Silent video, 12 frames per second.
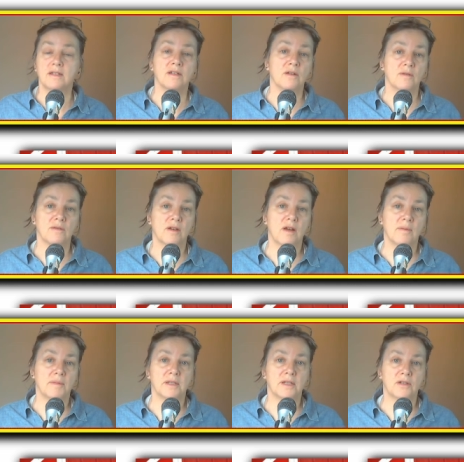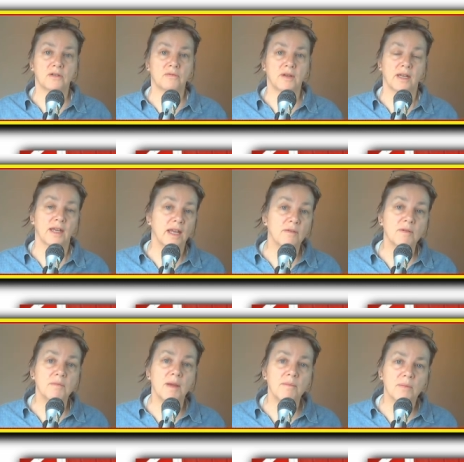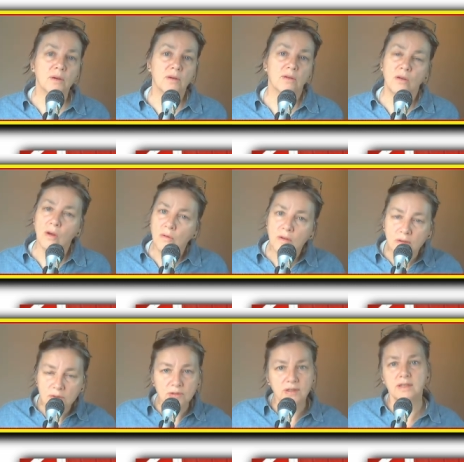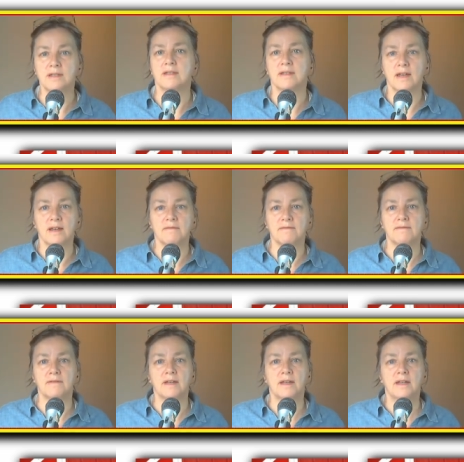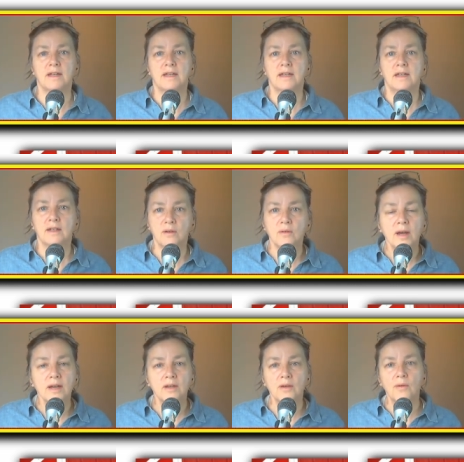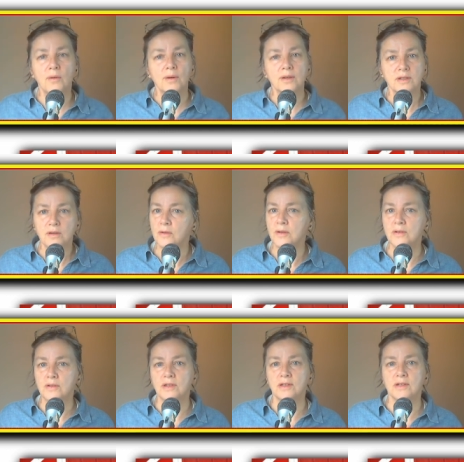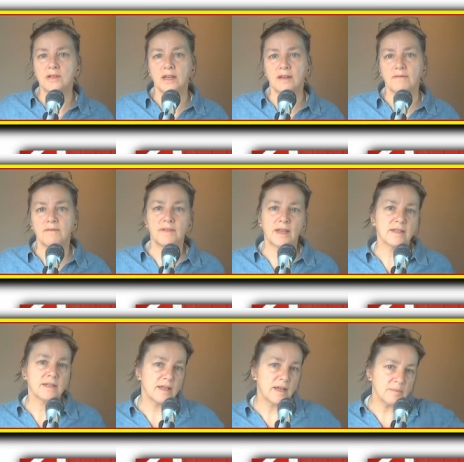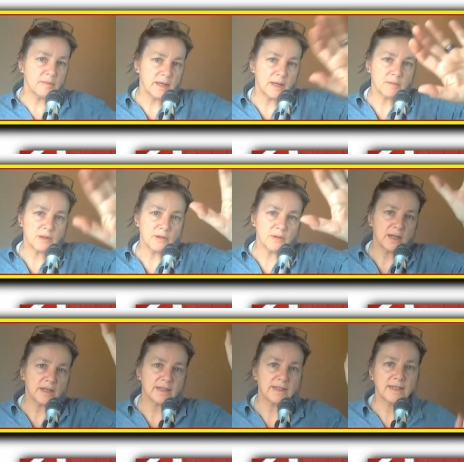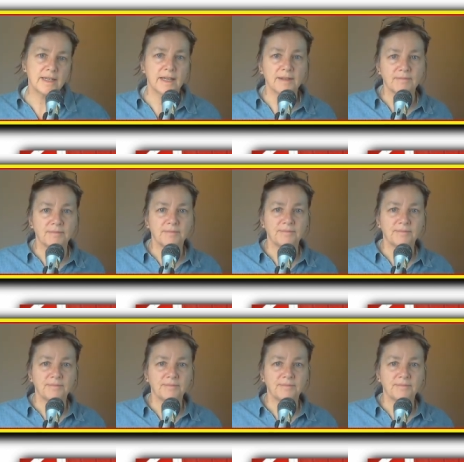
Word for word: ready to go in the competition ring. And remember, go use this stuff. Go hug your horse, go use this stuff. Thanks a lot. My name's Laura. See ya.